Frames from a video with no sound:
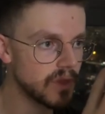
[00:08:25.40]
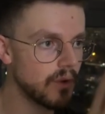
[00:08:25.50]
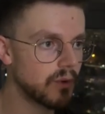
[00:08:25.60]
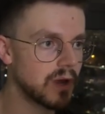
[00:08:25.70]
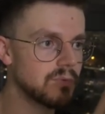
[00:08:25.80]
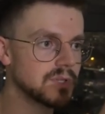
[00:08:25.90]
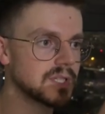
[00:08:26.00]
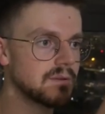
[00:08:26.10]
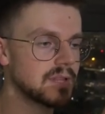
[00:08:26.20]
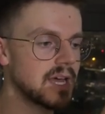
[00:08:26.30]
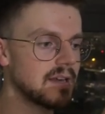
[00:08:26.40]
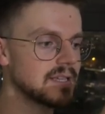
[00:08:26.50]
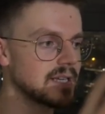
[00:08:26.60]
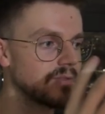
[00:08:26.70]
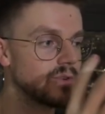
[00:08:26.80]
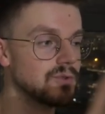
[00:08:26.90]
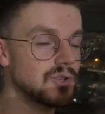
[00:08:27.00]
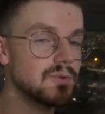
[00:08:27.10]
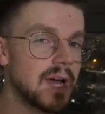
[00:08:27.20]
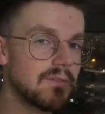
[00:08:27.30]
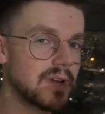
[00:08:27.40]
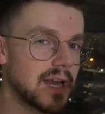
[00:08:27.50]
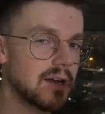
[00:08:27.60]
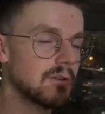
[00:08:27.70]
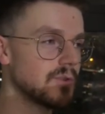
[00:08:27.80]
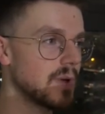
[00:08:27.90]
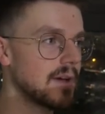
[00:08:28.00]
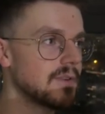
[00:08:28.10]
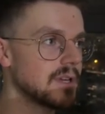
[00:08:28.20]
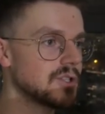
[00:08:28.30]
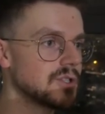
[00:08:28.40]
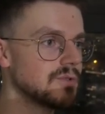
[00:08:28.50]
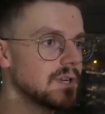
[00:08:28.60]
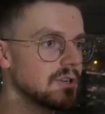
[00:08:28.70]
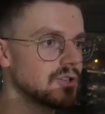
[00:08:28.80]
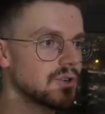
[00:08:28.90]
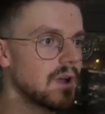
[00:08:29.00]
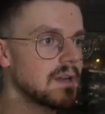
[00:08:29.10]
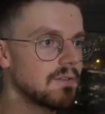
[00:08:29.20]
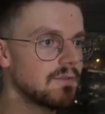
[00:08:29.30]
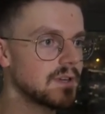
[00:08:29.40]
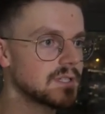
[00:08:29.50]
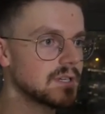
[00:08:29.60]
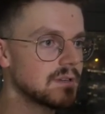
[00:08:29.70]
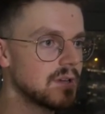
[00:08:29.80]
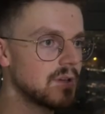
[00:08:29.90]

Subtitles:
what I will say with that is that if you do have an error, if you have an issue and you're trying to fix it